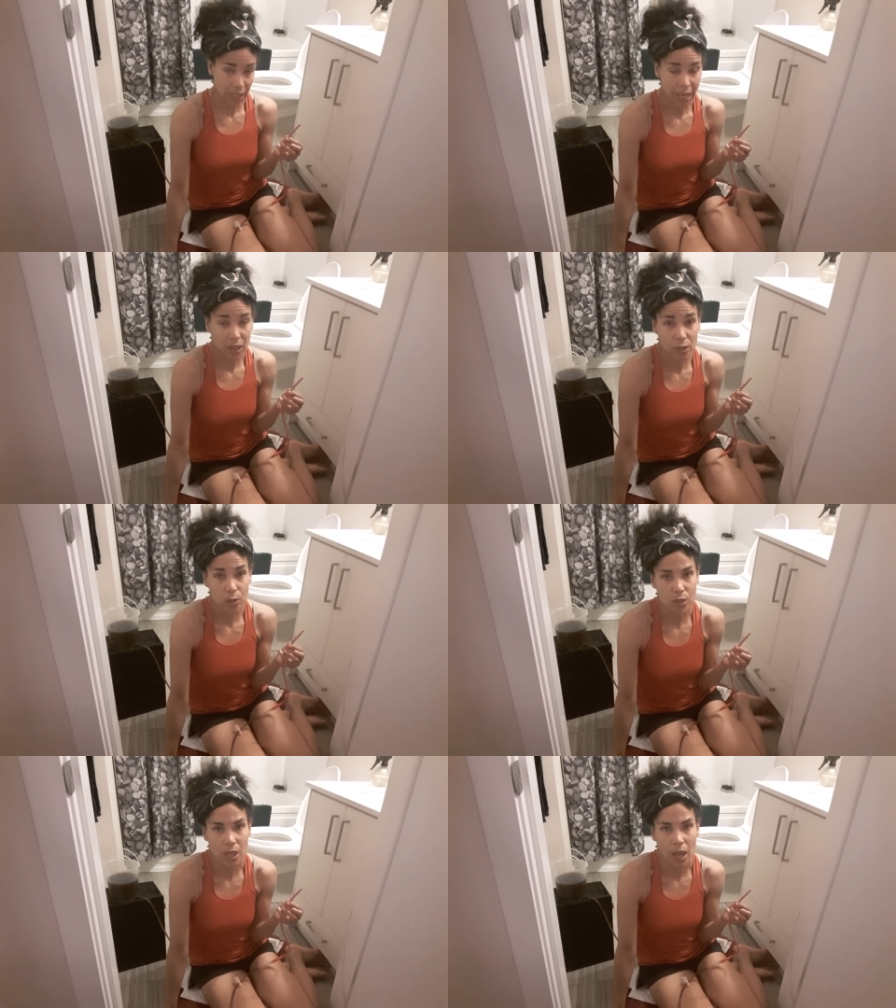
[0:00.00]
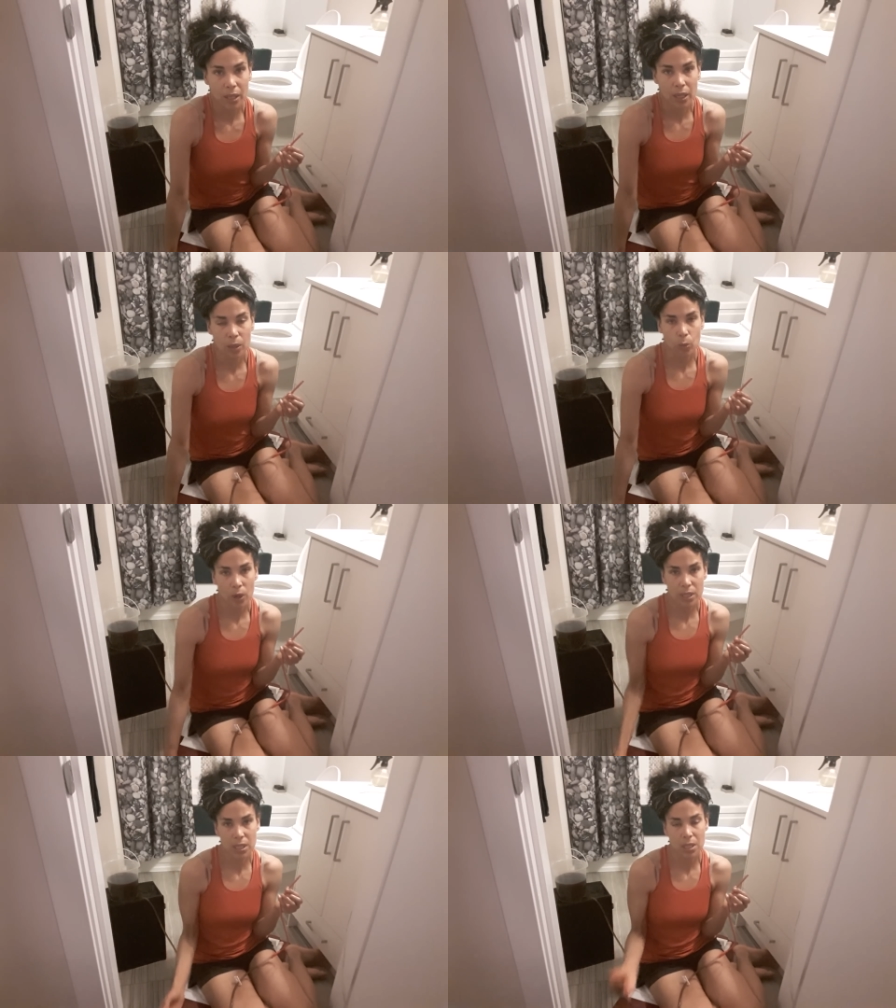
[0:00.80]
lay on your side, and
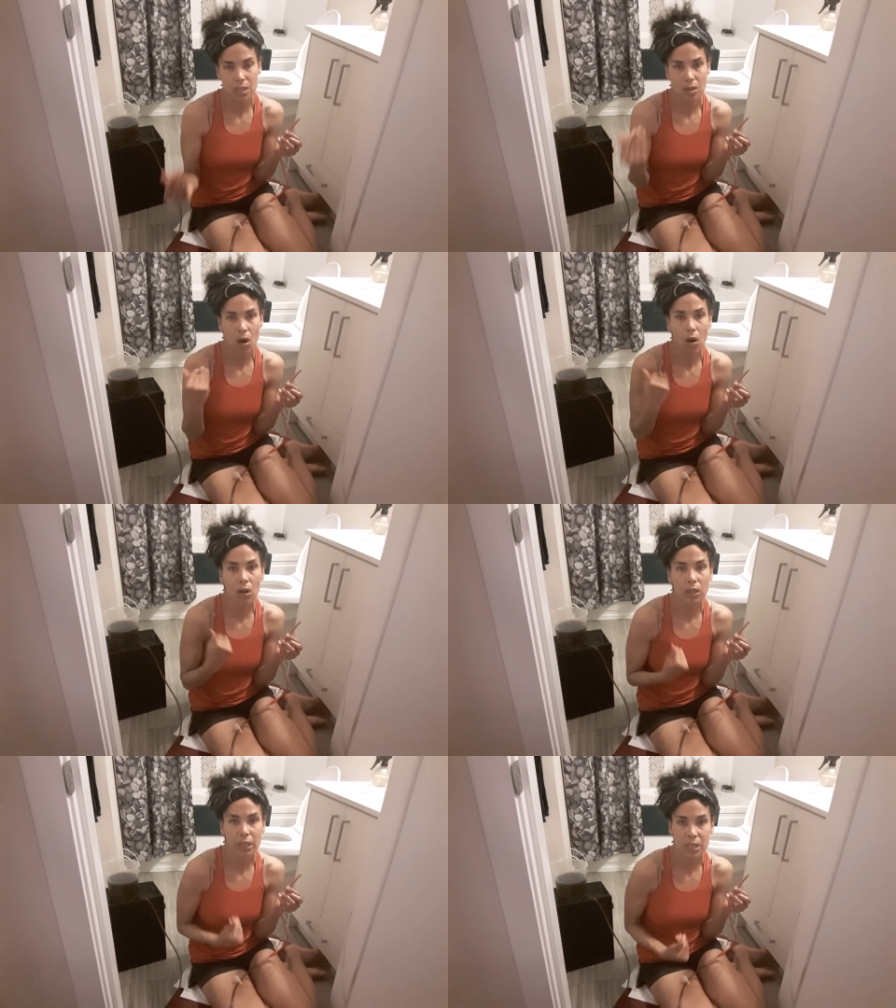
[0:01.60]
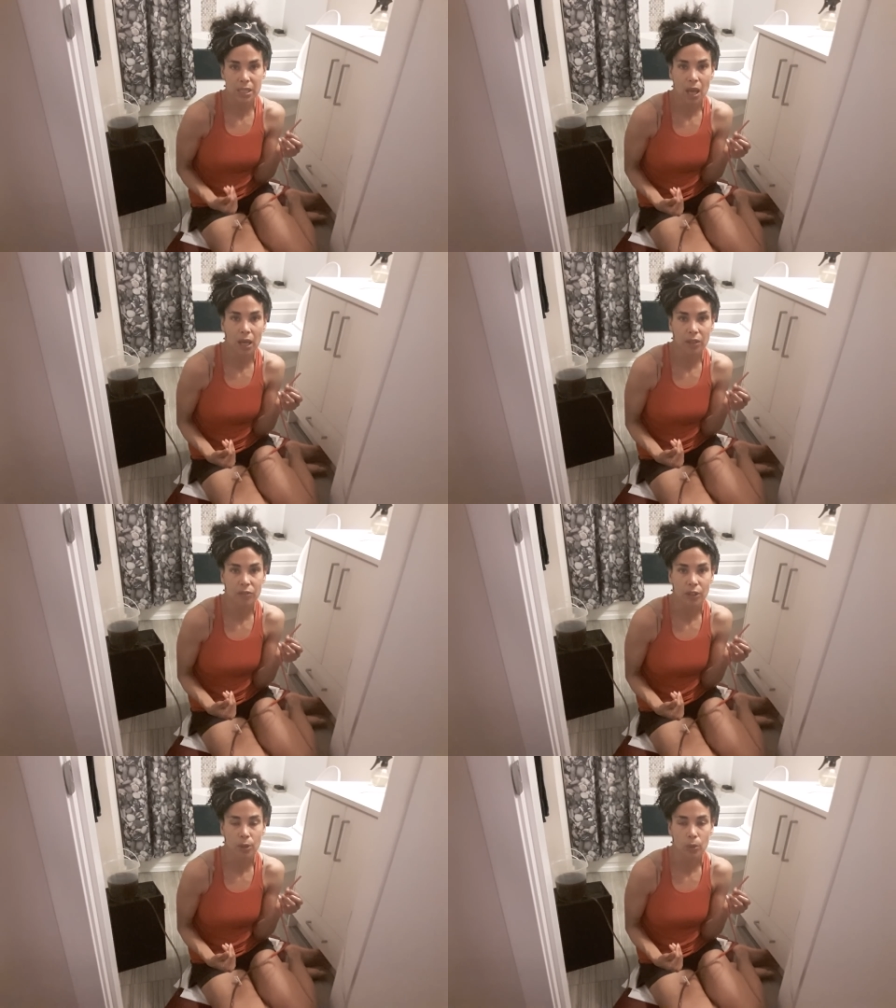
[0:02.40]
once it's all inside
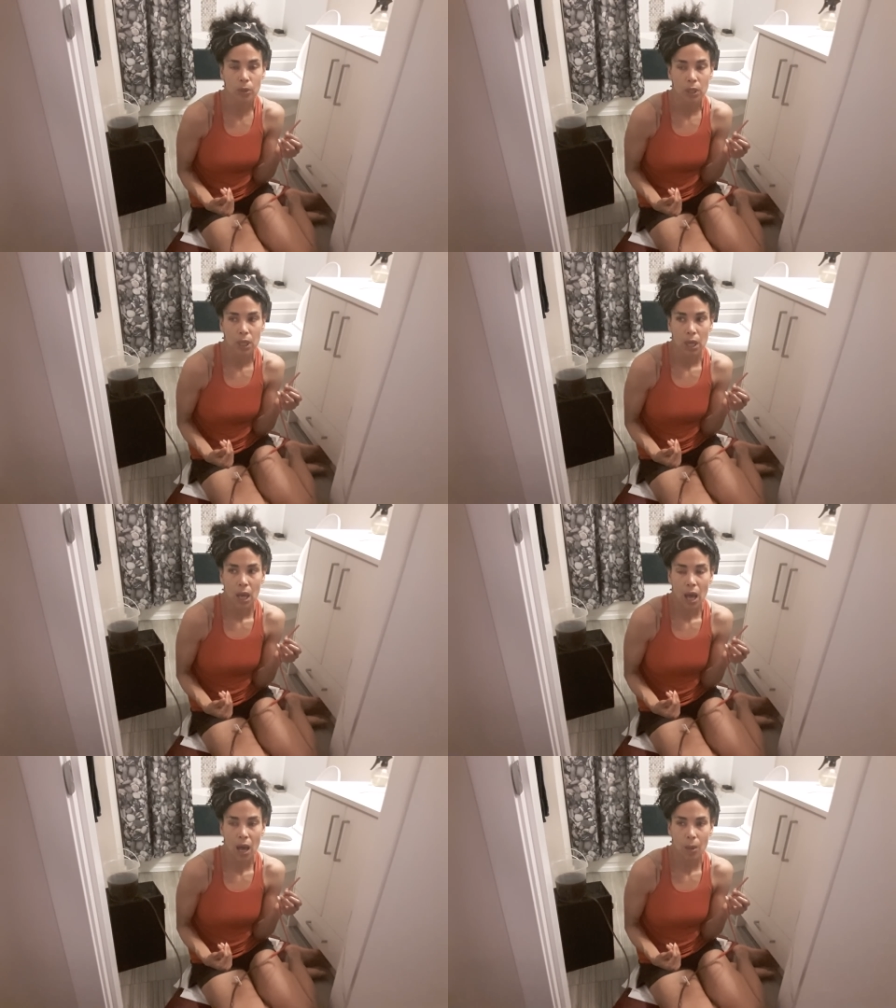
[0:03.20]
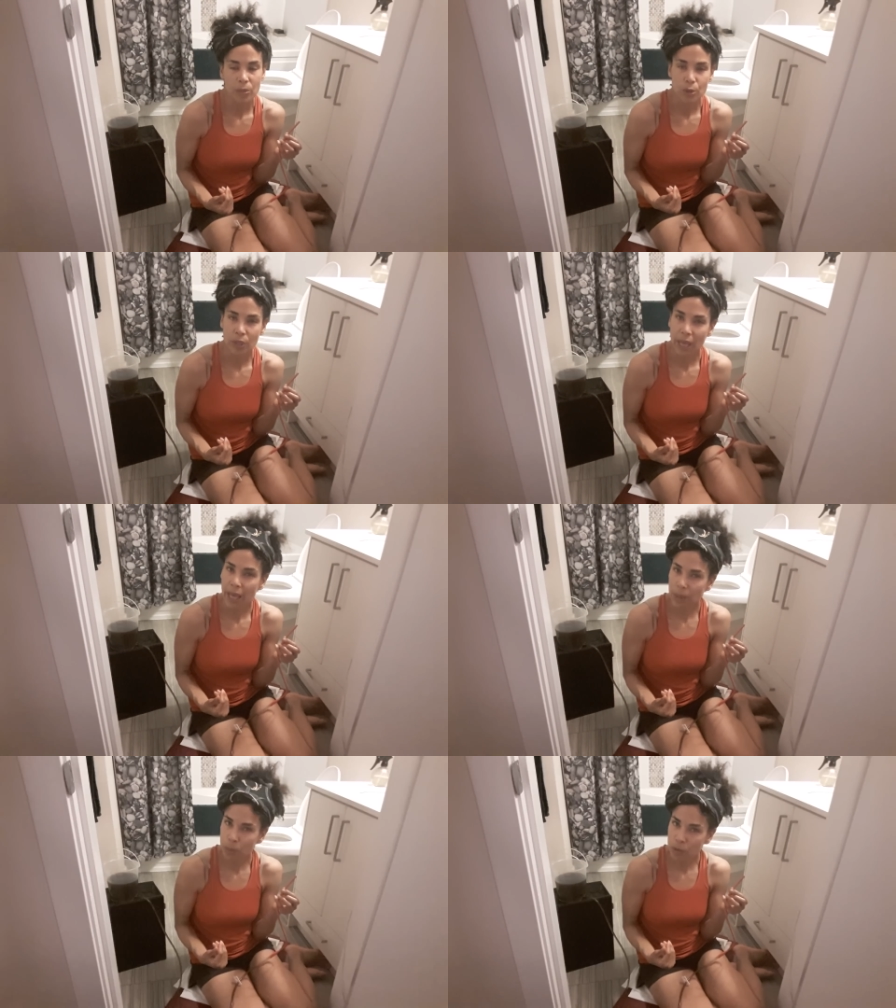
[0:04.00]
of you, you
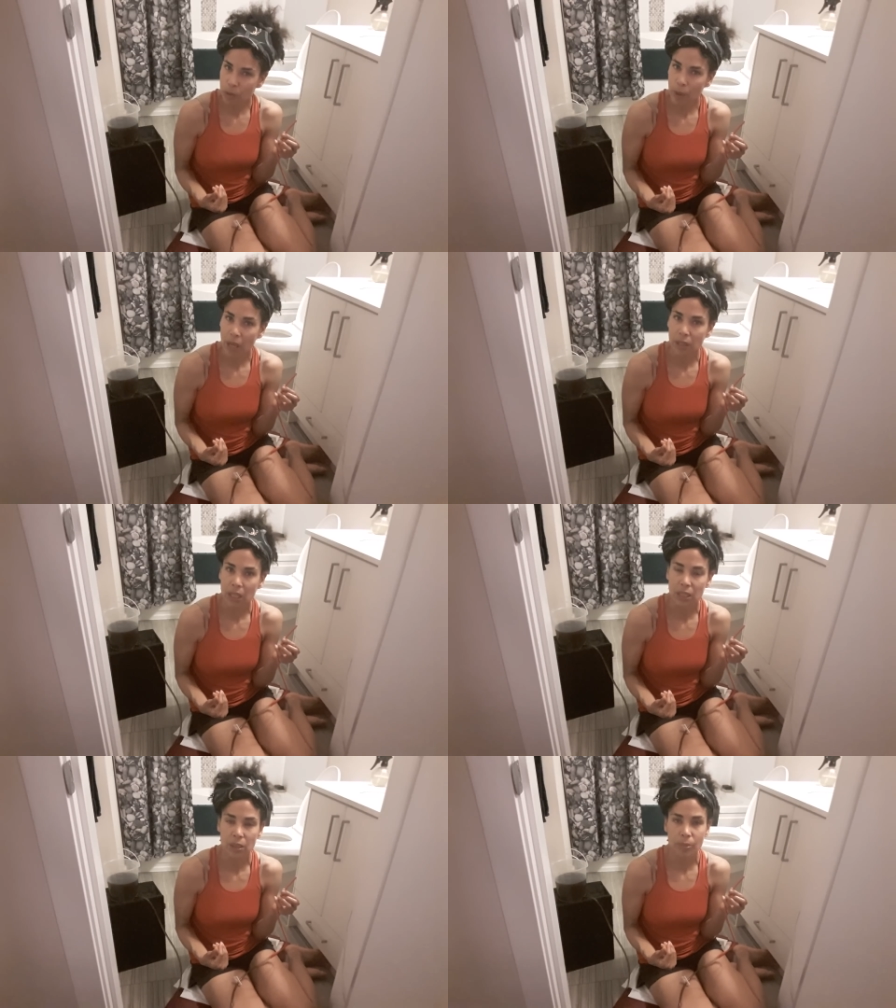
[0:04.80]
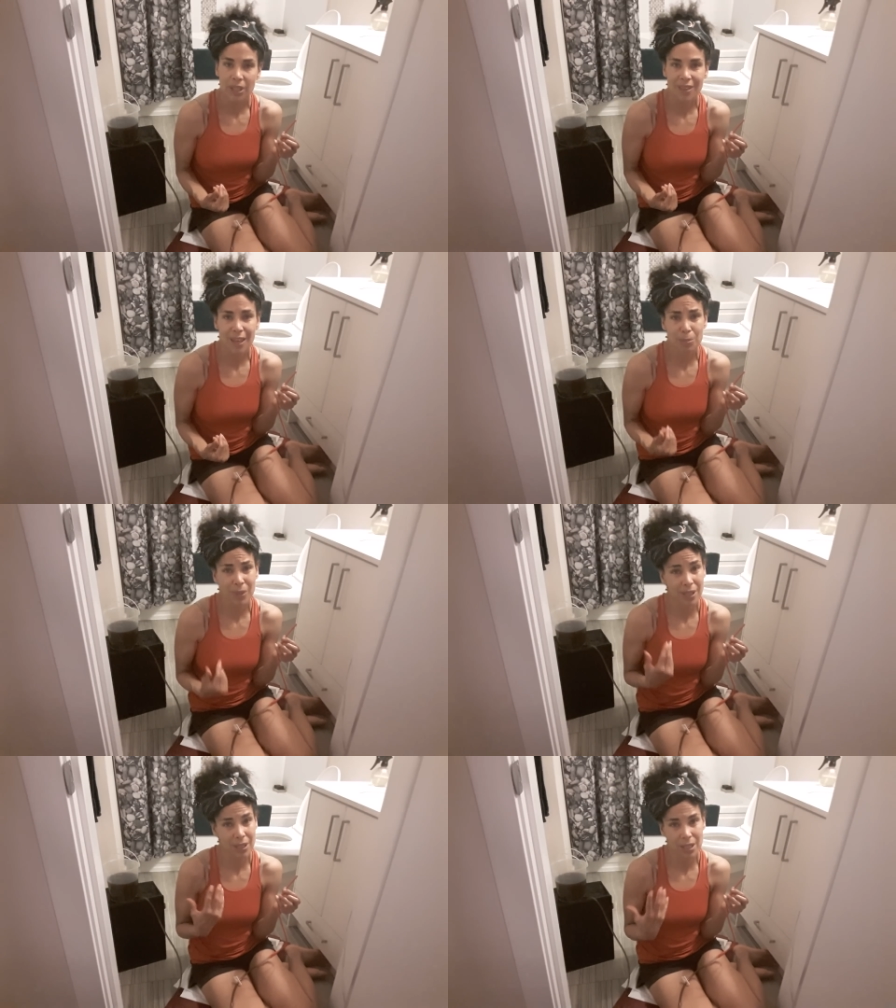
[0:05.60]
can move around a little bit then,
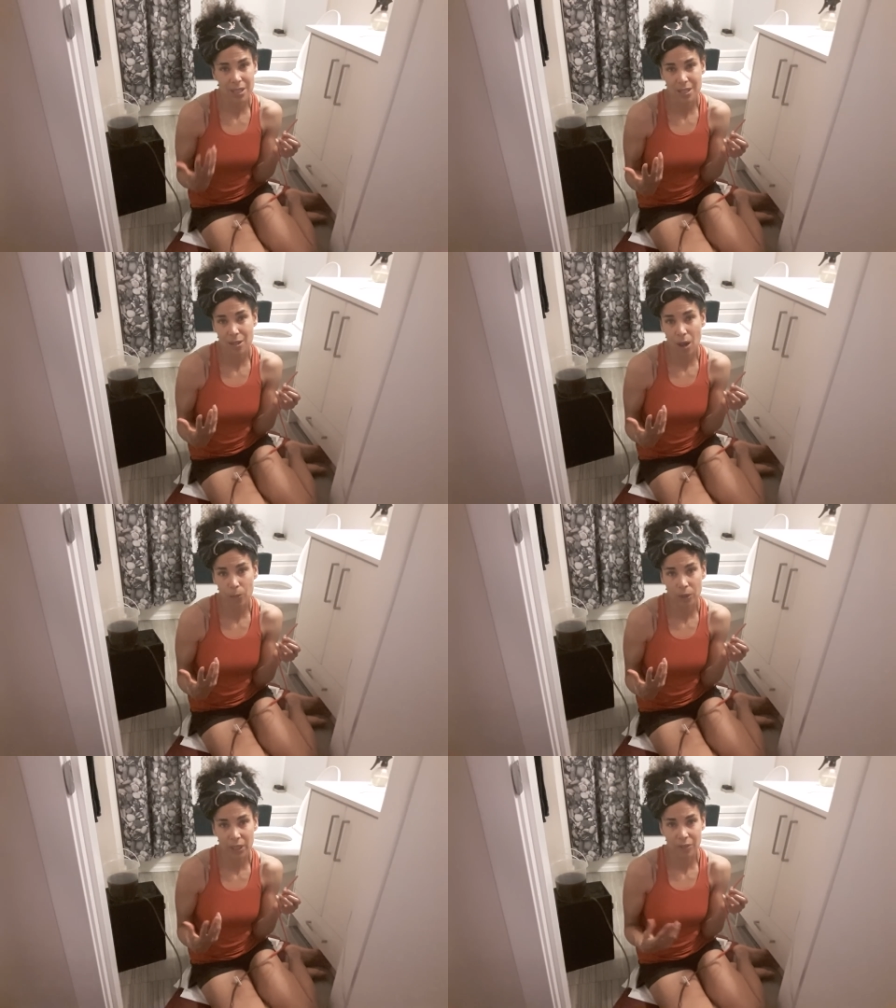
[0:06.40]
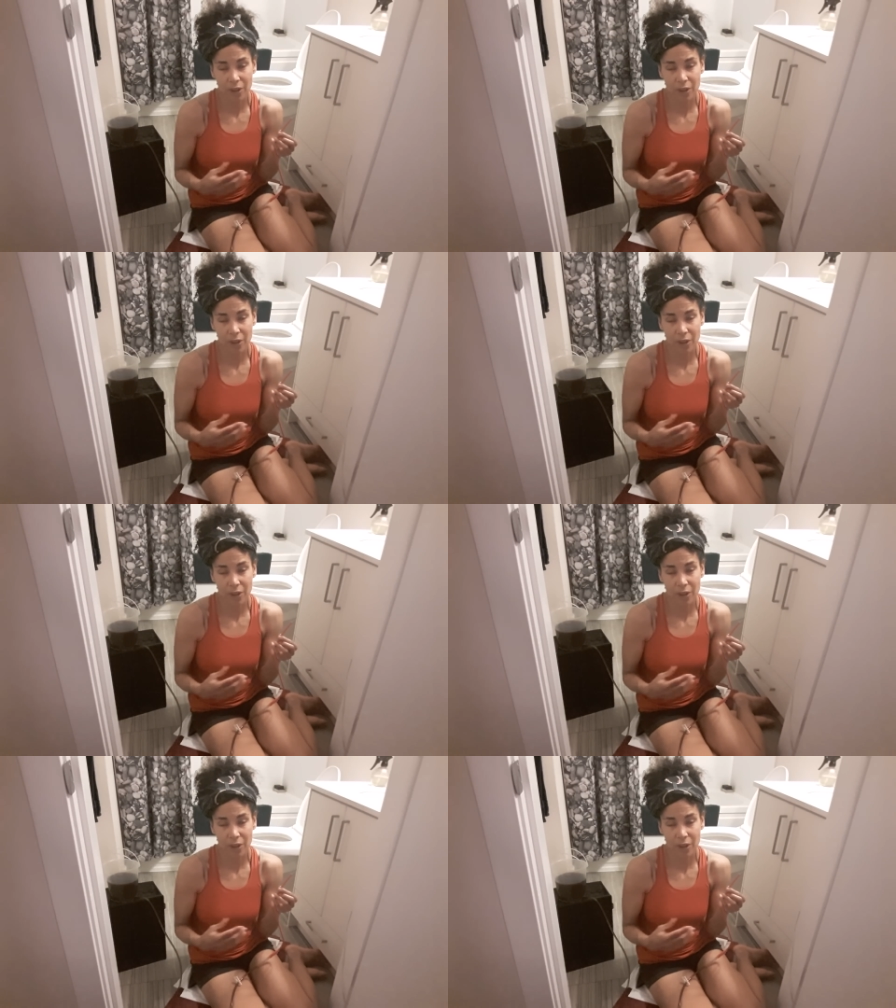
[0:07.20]
but it's not really